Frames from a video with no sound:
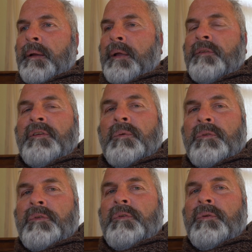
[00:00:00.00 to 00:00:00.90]
I said
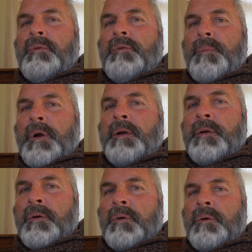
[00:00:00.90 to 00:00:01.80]
to
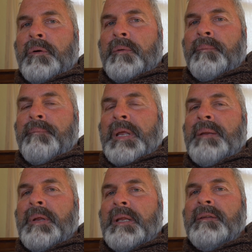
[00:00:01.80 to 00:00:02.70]
Martin
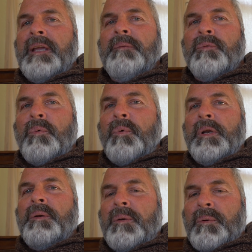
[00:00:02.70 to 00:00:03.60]
many, many times, well,